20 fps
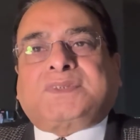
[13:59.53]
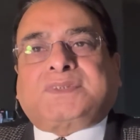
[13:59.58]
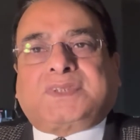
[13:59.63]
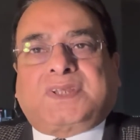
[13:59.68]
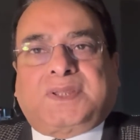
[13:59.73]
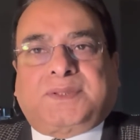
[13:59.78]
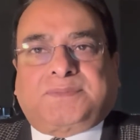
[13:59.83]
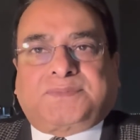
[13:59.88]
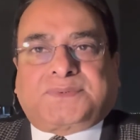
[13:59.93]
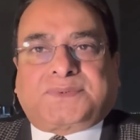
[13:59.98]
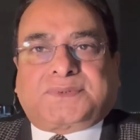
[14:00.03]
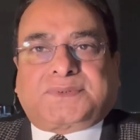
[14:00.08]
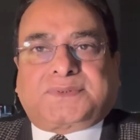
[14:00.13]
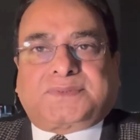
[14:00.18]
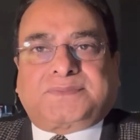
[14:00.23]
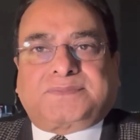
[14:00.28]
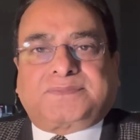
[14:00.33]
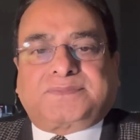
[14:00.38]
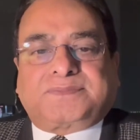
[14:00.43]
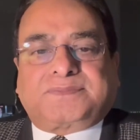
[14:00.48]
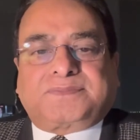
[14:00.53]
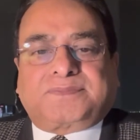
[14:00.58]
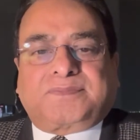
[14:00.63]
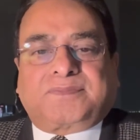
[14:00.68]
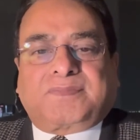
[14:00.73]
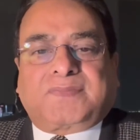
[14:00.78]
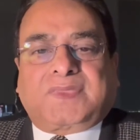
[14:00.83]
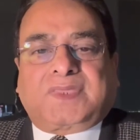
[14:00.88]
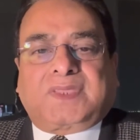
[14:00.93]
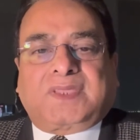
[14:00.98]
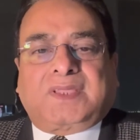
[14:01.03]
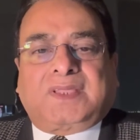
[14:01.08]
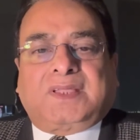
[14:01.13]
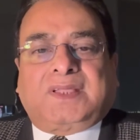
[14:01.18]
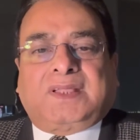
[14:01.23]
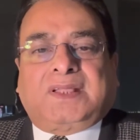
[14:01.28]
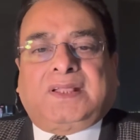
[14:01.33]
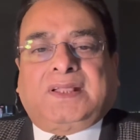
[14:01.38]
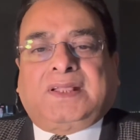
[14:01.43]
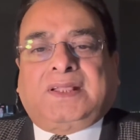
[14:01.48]
sleeps.
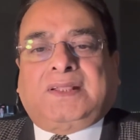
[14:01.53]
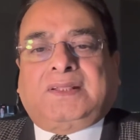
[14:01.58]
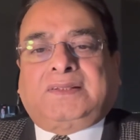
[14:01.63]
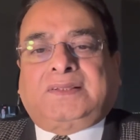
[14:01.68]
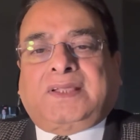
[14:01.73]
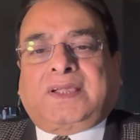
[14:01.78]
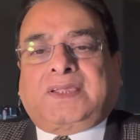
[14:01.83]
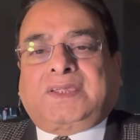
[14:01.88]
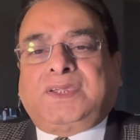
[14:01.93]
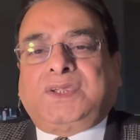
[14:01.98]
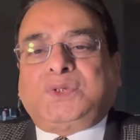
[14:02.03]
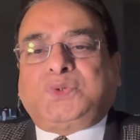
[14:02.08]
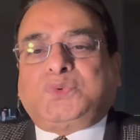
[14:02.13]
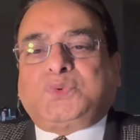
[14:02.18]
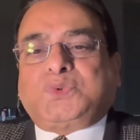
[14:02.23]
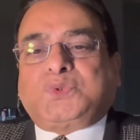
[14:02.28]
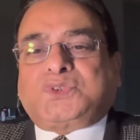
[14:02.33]
The key to